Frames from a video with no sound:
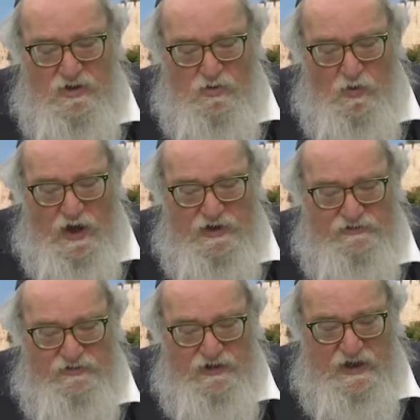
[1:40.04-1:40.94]
why
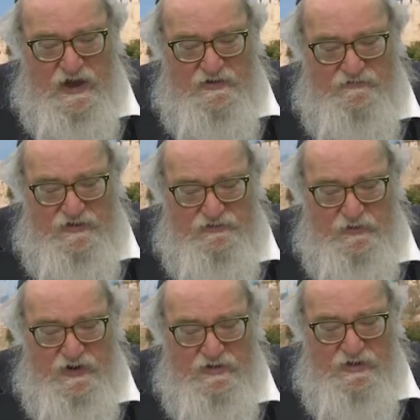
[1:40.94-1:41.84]
should the God of
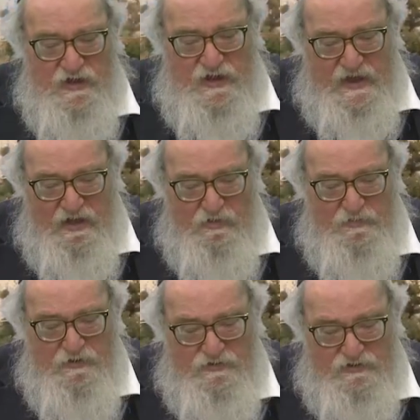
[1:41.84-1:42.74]
Israel help
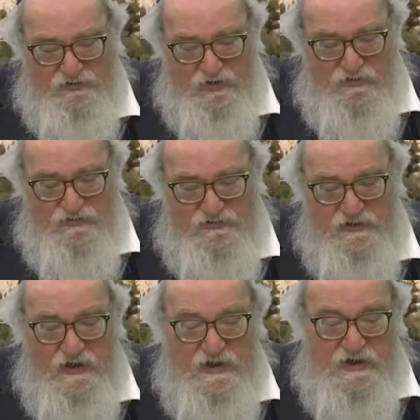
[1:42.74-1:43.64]
the Jews?
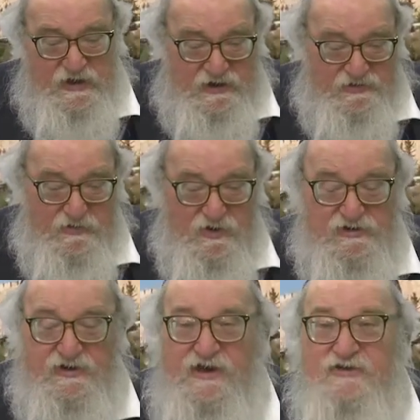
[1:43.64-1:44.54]
In other words,
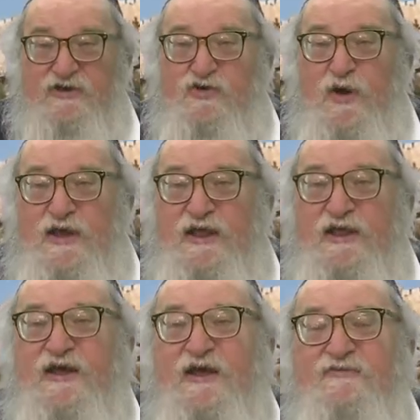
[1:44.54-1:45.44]
he is equating
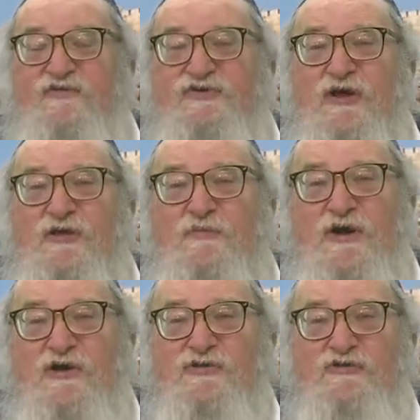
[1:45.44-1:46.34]
Chas V'Shalom
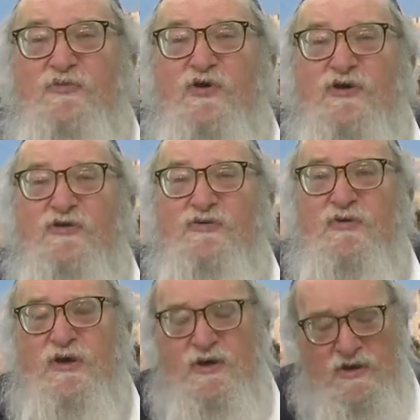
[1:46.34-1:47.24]
HaKadosh Baruch Hu
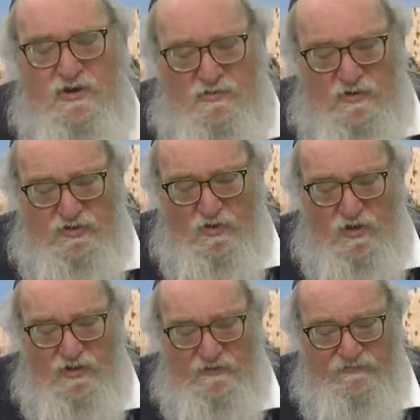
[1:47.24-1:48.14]
with
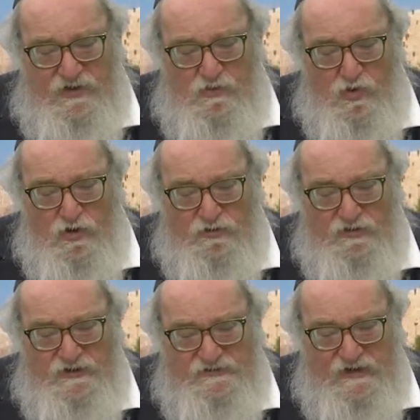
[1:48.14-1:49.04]
all of the
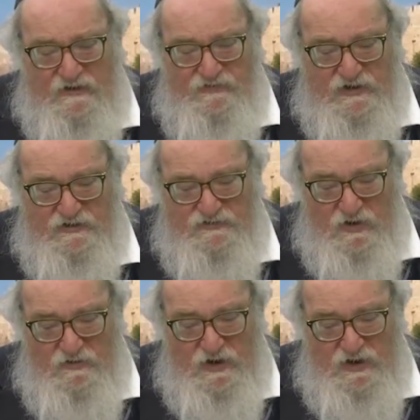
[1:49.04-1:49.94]
worthless Avodah
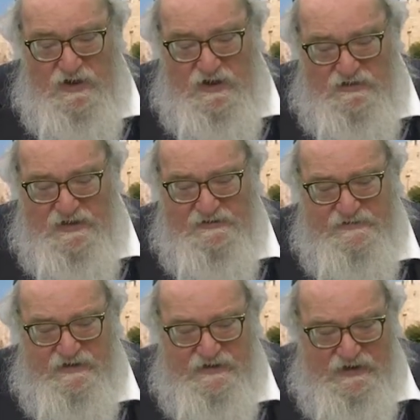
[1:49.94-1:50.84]
Zarah, and that's a
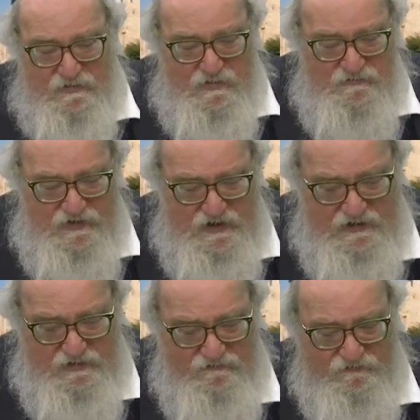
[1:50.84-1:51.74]
Chiruf
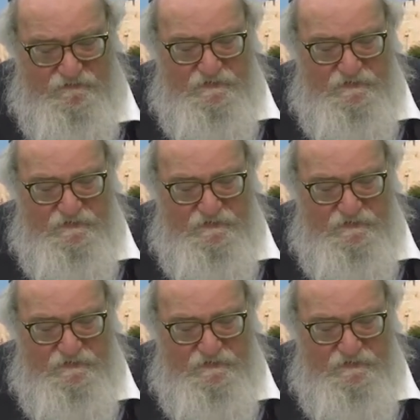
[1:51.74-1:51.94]
V'giduf.